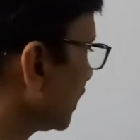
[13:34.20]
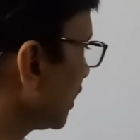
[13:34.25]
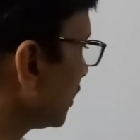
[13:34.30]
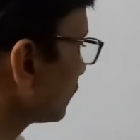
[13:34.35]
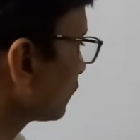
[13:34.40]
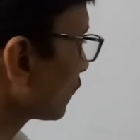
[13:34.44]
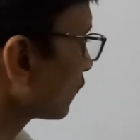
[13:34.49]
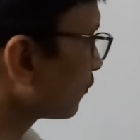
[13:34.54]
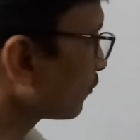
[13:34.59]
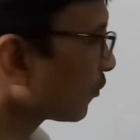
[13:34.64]

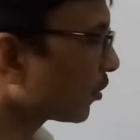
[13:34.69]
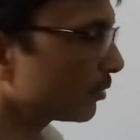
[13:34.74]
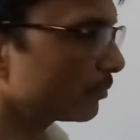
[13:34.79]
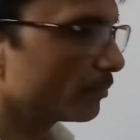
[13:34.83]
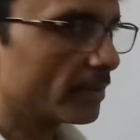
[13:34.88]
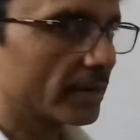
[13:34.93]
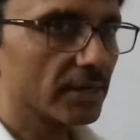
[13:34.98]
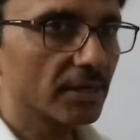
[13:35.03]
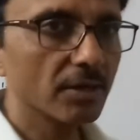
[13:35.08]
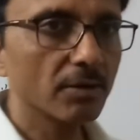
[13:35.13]
help of
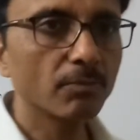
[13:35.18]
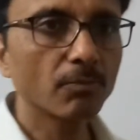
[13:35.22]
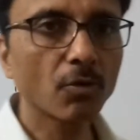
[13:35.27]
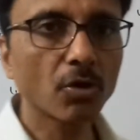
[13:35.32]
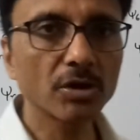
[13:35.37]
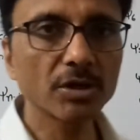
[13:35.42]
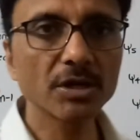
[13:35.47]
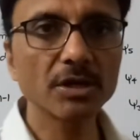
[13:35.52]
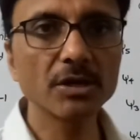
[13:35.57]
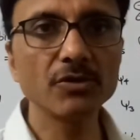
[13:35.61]

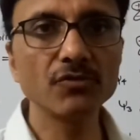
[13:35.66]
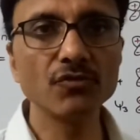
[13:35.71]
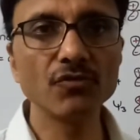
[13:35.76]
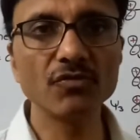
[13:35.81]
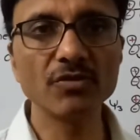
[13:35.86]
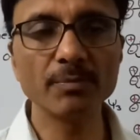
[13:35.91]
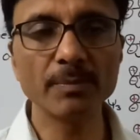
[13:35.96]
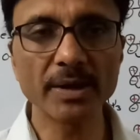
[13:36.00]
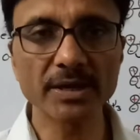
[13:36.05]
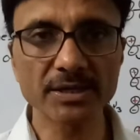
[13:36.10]
model, you
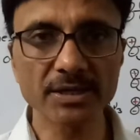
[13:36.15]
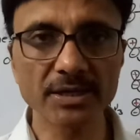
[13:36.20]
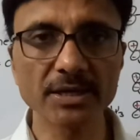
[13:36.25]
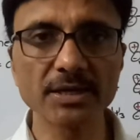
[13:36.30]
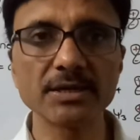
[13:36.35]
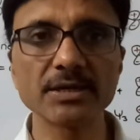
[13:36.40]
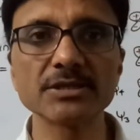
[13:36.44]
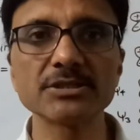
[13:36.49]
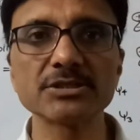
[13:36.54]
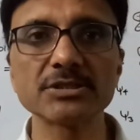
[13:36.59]
will better
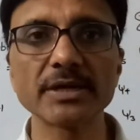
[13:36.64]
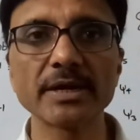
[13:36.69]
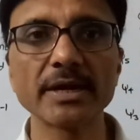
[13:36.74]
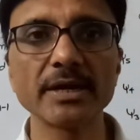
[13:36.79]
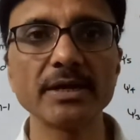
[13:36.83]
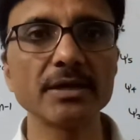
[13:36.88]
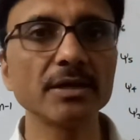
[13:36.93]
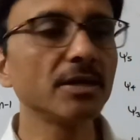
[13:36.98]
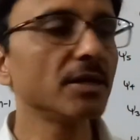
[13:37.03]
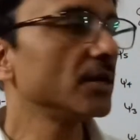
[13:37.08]

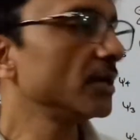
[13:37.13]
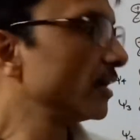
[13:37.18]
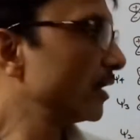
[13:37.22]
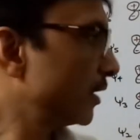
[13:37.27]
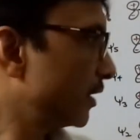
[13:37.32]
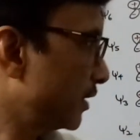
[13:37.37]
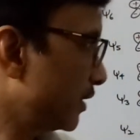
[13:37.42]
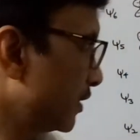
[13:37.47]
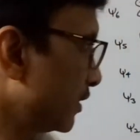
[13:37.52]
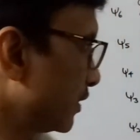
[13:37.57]
understand
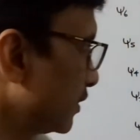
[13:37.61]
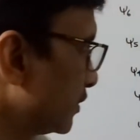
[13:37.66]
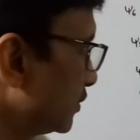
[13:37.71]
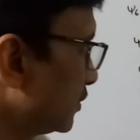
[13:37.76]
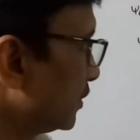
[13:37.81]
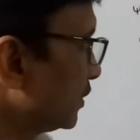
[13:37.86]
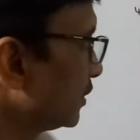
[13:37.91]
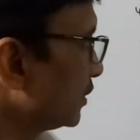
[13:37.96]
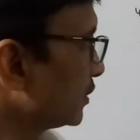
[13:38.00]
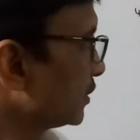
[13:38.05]

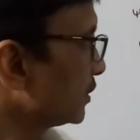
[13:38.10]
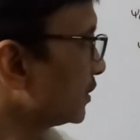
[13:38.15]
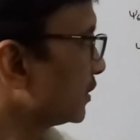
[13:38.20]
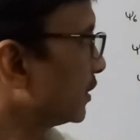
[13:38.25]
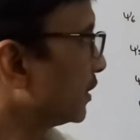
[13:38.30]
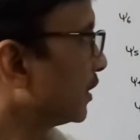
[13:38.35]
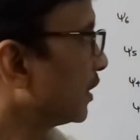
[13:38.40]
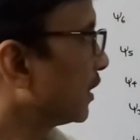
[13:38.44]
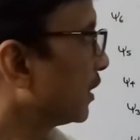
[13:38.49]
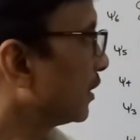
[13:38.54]

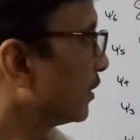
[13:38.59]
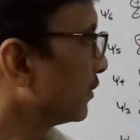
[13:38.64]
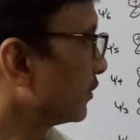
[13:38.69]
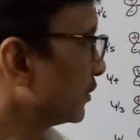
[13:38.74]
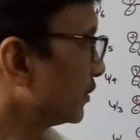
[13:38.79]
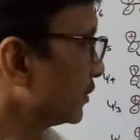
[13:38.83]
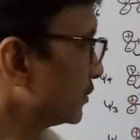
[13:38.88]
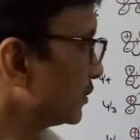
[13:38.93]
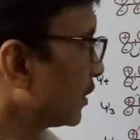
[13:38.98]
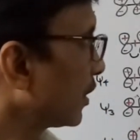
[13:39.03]

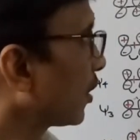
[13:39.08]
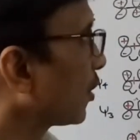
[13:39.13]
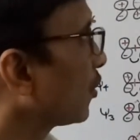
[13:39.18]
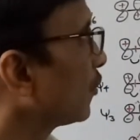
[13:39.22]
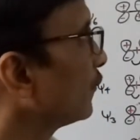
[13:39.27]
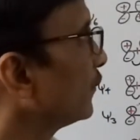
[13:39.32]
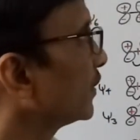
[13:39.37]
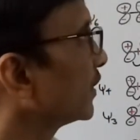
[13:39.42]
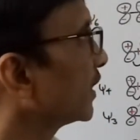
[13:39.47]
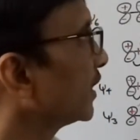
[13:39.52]

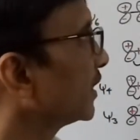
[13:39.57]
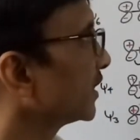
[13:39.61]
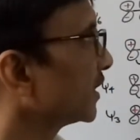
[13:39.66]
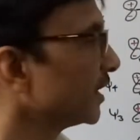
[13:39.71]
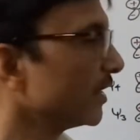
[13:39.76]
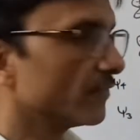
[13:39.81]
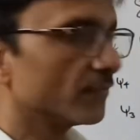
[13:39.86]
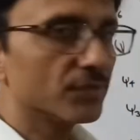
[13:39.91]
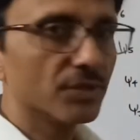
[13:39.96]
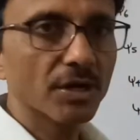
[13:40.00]
how we can
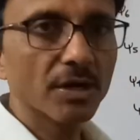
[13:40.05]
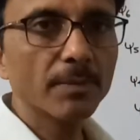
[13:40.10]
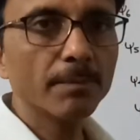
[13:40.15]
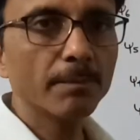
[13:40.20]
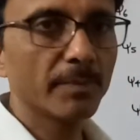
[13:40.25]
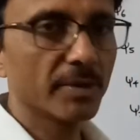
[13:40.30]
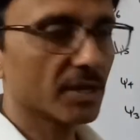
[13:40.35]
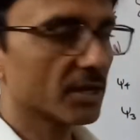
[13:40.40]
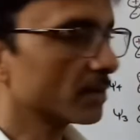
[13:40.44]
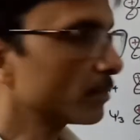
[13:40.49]
give the
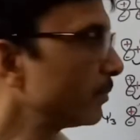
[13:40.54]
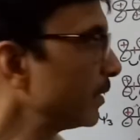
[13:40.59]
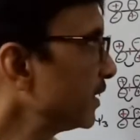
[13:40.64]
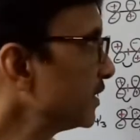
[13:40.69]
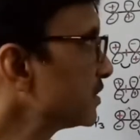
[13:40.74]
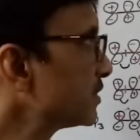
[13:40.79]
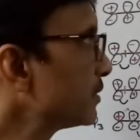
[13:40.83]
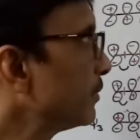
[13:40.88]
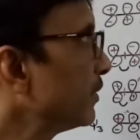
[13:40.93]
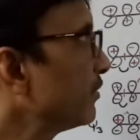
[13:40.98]
mirror
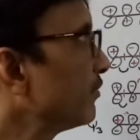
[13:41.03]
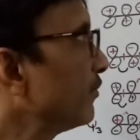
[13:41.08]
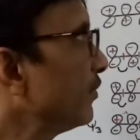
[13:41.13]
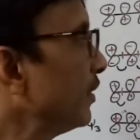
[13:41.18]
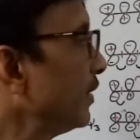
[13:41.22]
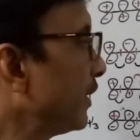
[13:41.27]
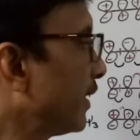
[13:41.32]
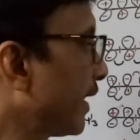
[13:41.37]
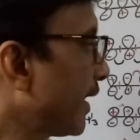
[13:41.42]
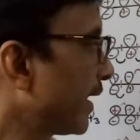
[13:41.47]
plane
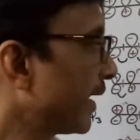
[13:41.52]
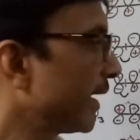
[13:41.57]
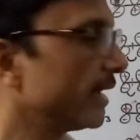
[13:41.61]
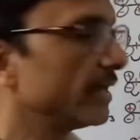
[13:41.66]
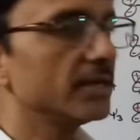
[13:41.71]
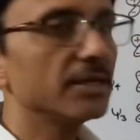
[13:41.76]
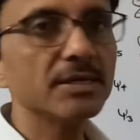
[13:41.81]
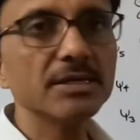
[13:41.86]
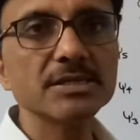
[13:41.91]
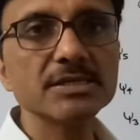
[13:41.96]
symmetry
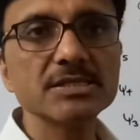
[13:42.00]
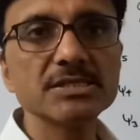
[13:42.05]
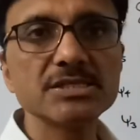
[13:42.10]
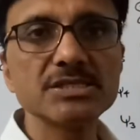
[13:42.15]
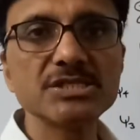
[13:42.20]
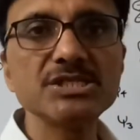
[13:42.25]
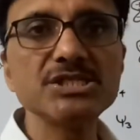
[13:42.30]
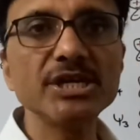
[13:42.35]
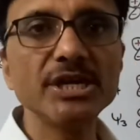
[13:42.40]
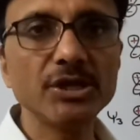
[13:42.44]
and
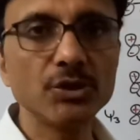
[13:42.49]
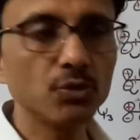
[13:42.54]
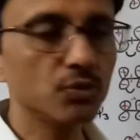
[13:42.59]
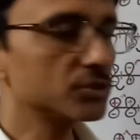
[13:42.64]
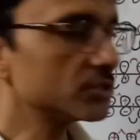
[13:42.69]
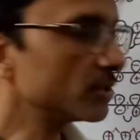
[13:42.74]
C2